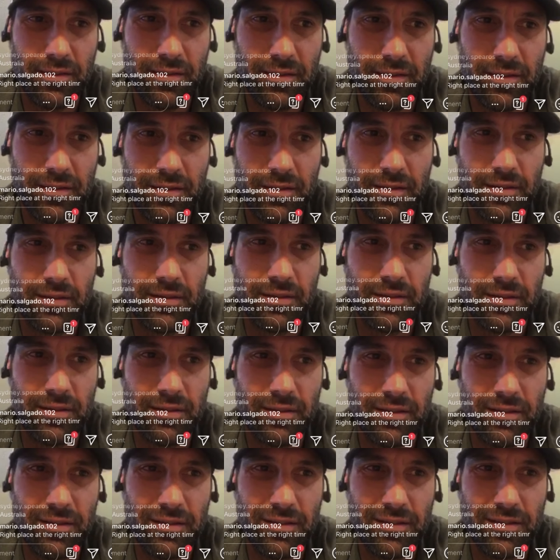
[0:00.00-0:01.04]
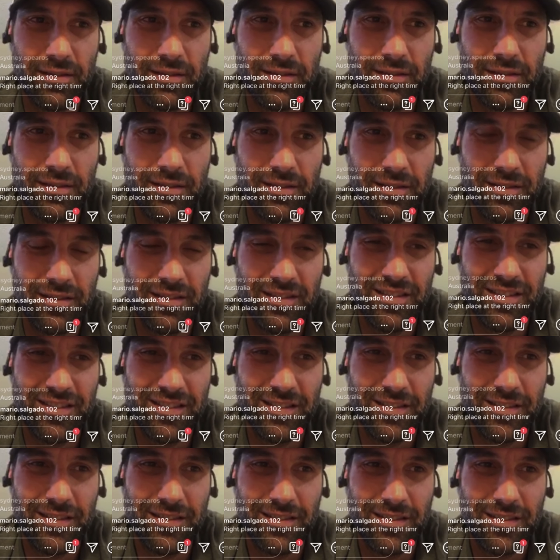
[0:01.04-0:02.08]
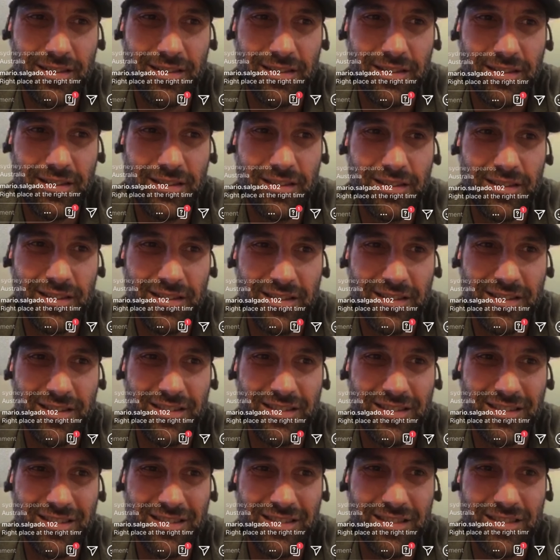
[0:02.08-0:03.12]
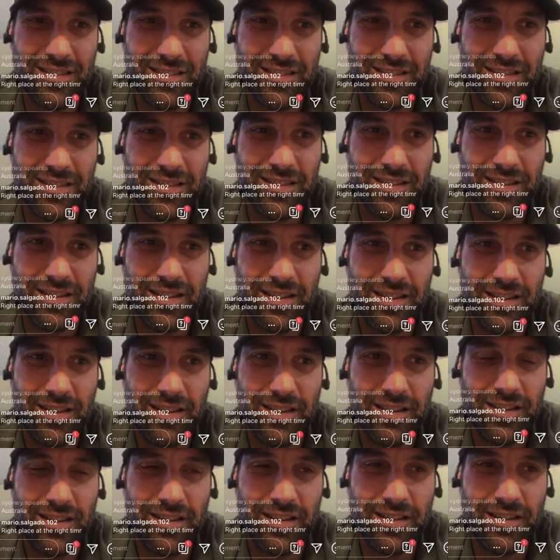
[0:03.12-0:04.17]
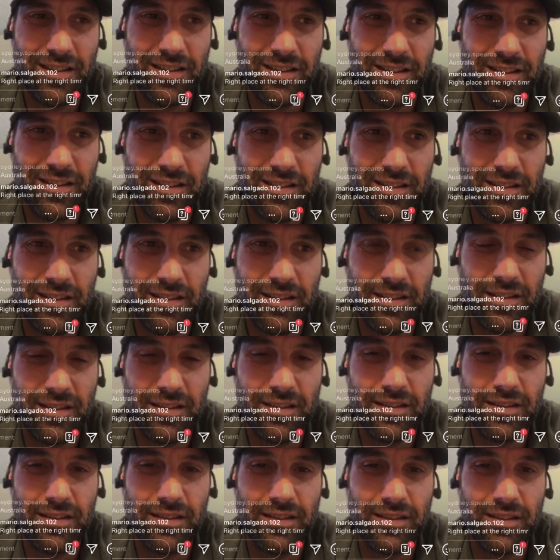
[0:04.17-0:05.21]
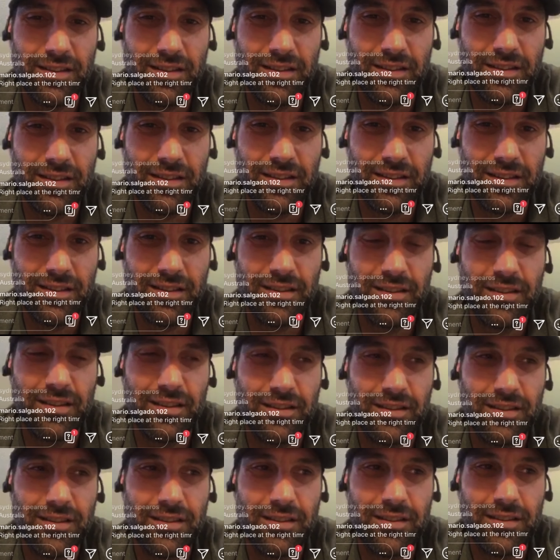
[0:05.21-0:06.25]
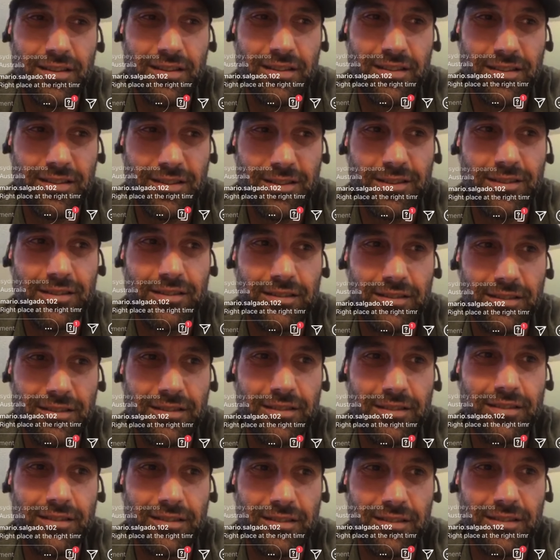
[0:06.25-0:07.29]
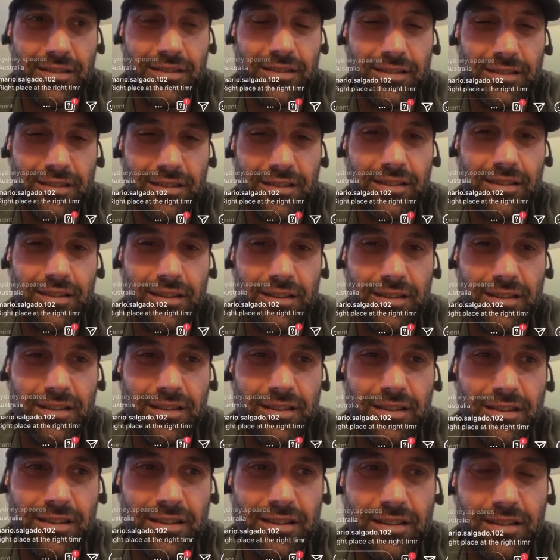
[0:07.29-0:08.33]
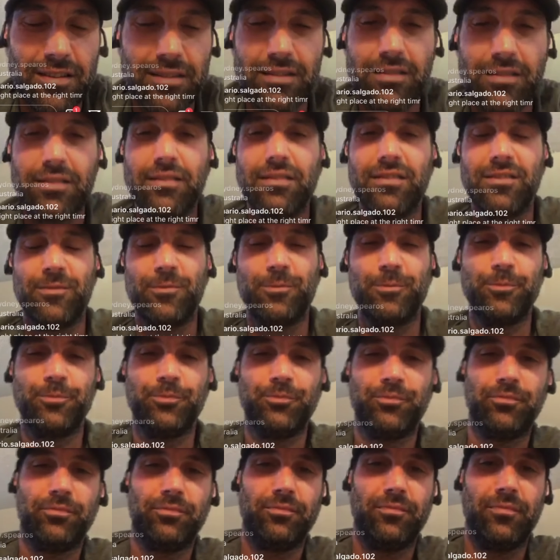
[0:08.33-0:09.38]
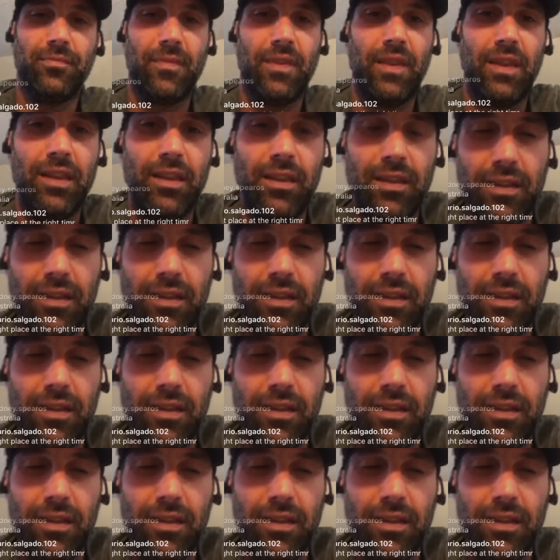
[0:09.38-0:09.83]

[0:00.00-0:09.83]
this is a completely different fish than California. So the mulloway, which is the croaker species, is, redfish here.